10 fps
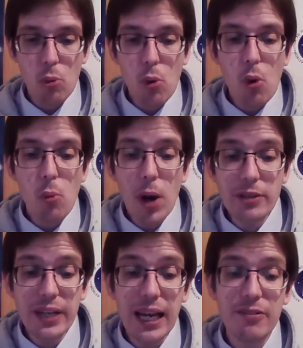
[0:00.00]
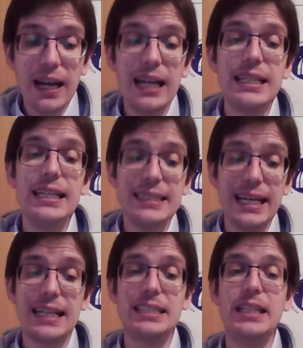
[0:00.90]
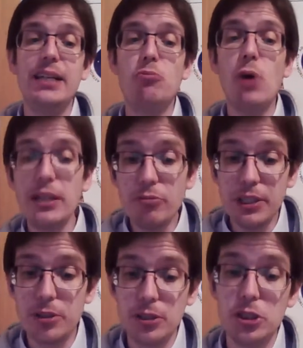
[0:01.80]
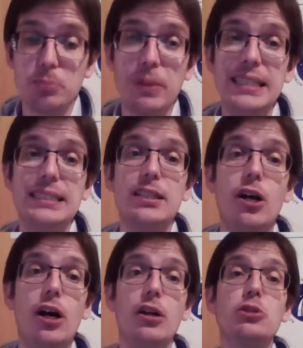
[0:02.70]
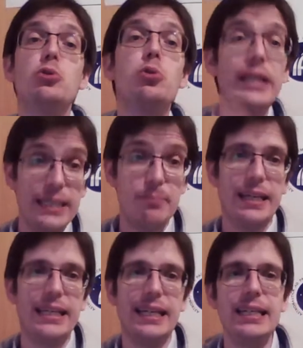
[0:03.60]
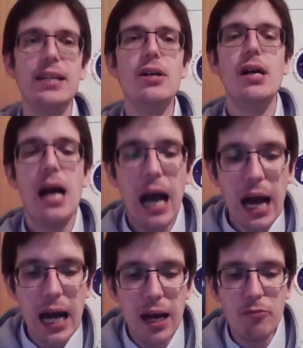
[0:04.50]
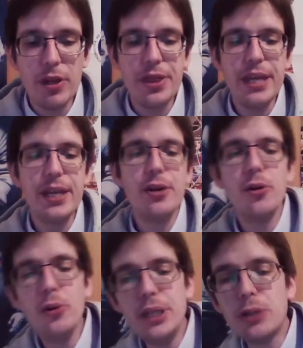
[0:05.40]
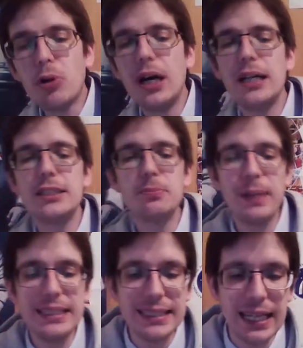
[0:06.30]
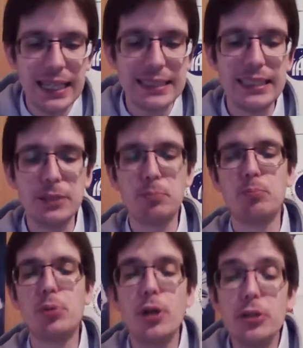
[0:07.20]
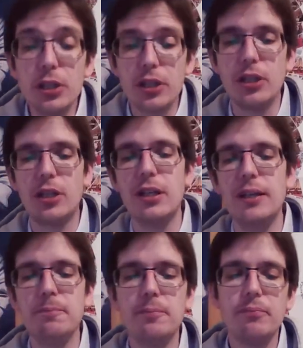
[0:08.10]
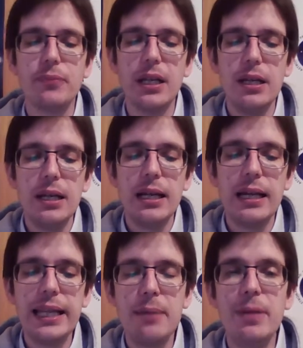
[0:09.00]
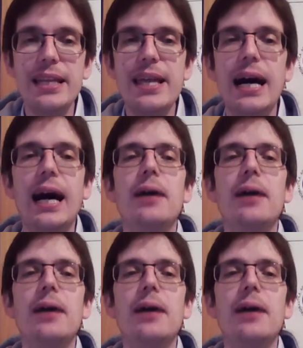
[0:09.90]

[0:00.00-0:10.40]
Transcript: what we have had is actually one return to space law treaty making with the UNIDROIT Space Assets Protocol, namely the